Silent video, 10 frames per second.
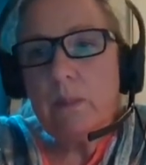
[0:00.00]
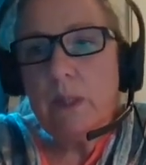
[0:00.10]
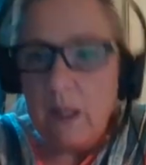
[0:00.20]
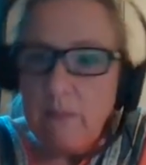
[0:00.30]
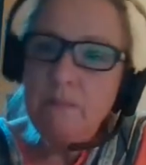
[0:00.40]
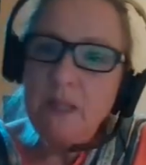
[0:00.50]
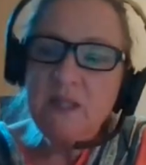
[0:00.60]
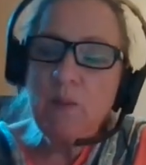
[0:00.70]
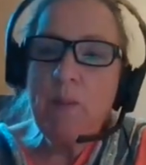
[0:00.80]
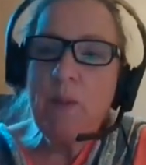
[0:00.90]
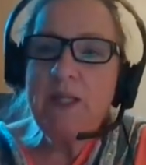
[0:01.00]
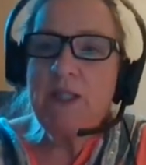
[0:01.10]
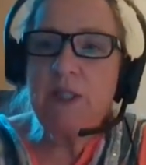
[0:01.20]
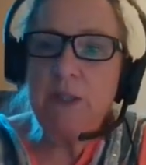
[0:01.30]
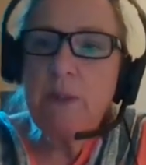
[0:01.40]
yeah, that's one way
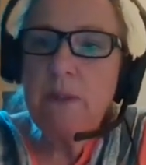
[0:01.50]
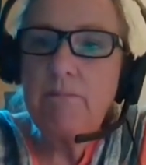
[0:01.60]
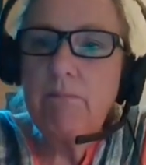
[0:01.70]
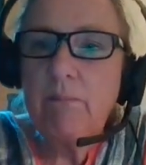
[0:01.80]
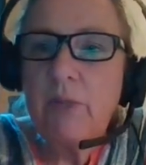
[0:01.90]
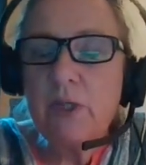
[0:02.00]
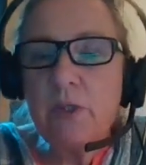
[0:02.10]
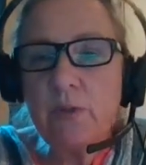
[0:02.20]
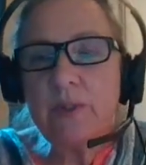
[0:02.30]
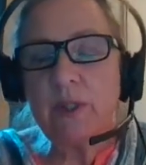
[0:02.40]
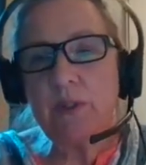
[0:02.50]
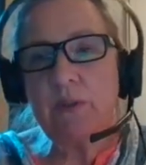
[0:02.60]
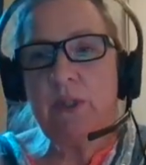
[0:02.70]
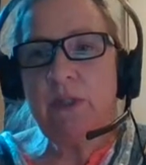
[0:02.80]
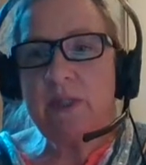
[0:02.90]
to do it. You can also do
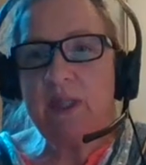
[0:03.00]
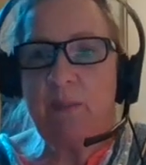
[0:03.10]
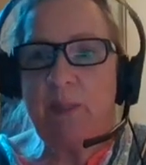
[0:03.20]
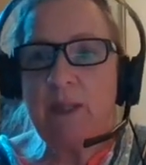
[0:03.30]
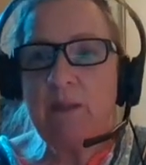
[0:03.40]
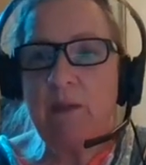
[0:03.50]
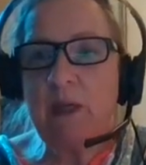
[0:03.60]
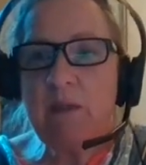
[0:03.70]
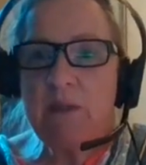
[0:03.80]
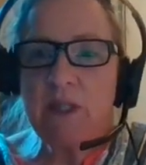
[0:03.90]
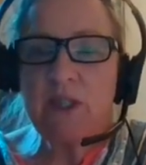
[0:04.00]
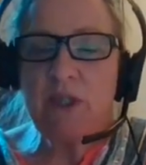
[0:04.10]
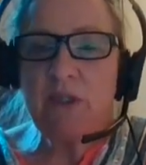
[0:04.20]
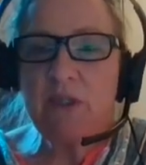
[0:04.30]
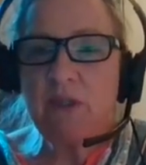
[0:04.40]
it using a pedigree. Just
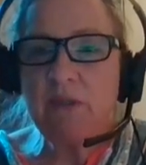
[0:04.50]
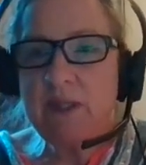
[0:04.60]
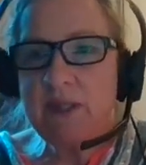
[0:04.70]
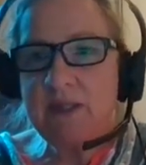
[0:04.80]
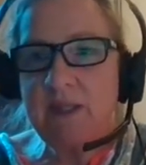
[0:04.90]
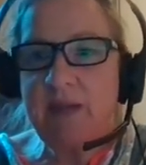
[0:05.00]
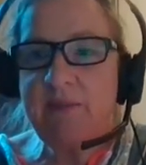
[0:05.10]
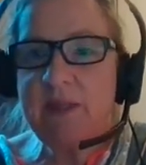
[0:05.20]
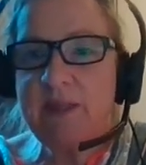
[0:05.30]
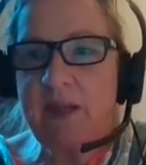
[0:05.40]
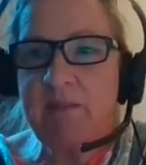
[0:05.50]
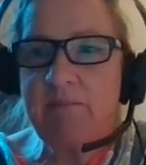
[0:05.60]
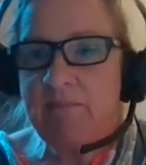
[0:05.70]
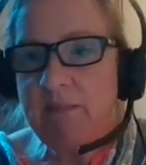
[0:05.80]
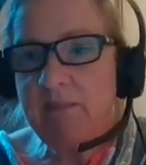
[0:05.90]
choose a dog that doesn't have the
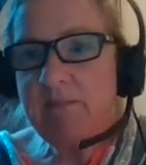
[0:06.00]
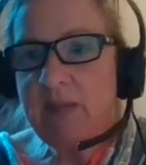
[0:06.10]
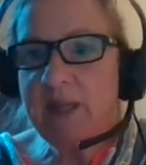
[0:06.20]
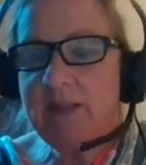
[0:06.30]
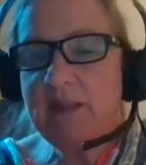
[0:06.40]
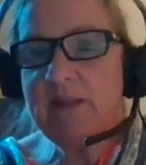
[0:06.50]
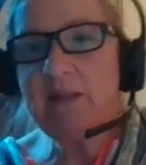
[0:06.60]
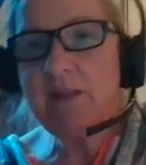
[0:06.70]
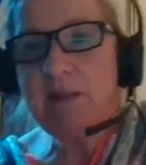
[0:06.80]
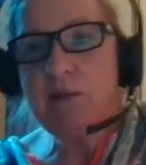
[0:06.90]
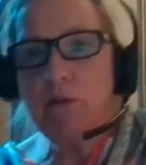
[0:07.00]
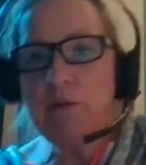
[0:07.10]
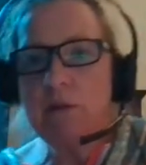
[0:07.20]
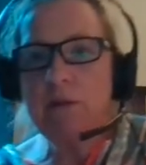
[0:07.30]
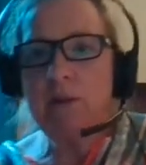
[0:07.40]
same ancestors as
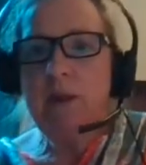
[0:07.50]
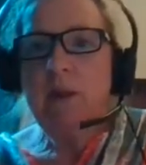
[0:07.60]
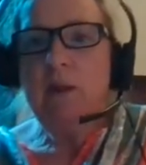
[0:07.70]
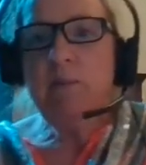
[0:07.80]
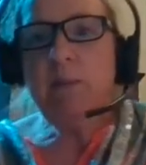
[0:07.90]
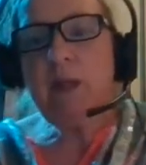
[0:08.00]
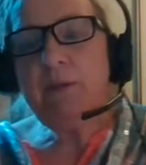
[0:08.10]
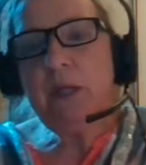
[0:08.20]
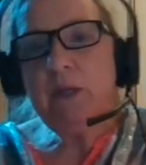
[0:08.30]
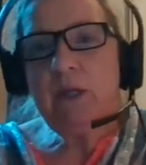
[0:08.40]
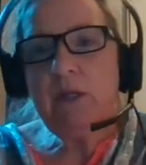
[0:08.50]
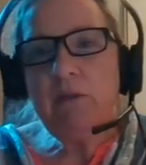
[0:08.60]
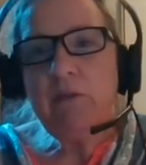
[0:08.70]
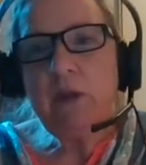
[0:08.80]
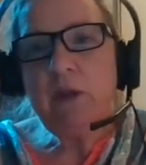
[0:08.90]
yours. But I think that
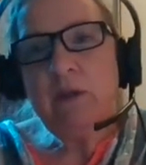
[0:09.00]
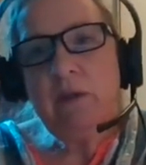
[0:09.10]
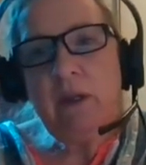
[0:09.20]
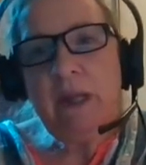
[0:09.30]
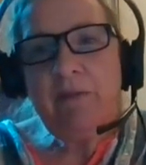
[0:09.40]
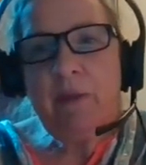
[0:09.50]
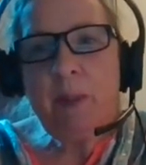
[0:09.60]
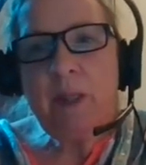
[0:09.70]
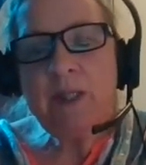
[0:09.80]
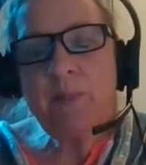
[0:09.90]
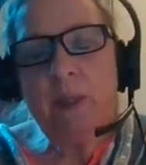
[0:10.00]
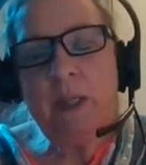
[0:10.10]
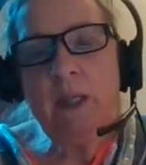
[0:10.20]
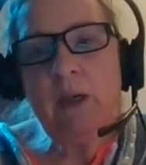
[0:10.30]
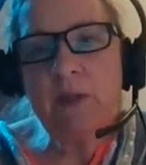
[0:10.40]
you've got to, everybody's
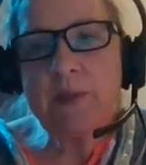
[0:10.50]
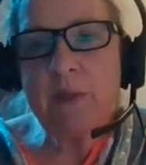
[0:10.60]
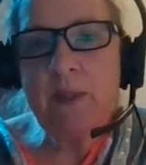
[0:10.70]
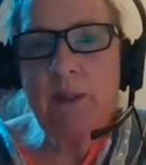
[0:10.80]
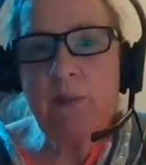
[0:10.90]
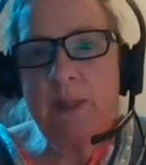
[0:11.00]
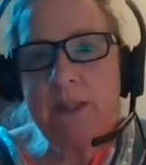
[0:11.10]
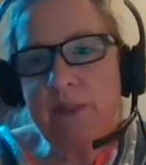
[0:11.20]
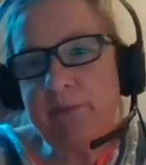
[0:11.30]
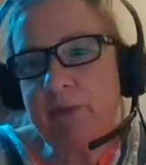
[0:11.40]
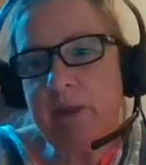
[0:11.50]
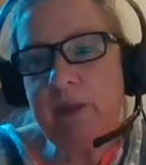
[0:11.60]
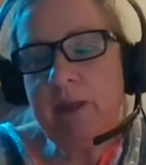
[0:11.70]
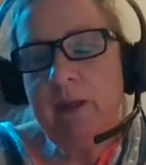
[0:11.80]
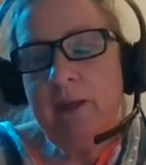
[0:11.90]
breeding goals are a little bit different.
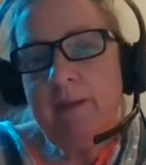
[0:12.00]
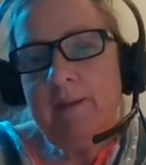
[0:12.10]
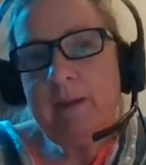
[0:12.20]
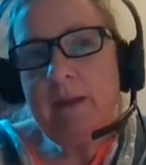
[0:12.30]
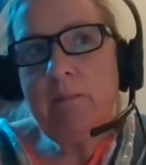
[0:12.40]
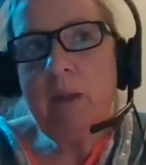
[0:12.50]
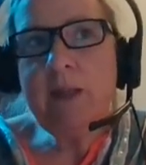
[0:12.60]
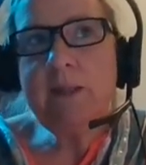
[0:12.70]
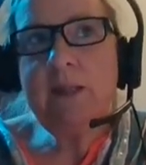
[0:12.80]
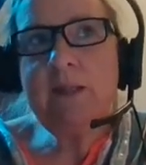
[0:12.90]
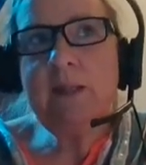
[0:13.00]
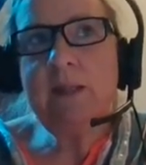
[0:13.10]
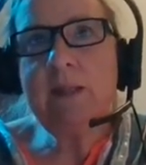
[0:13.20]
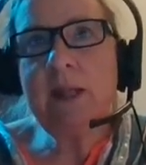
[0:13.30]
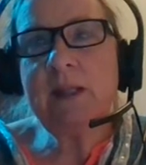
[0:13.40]
And my sense
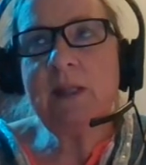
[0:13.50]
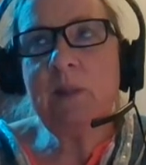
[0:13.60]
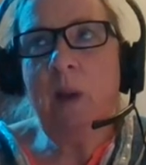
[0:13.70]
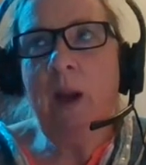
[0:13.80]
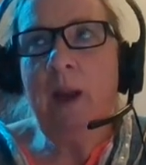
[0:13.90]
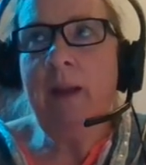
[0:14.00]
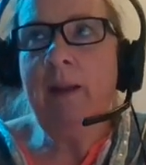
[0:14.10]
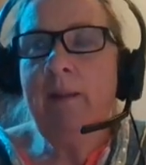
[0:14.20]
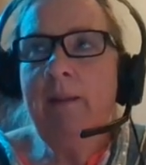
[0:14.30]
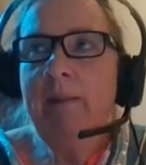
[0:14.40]
is that's why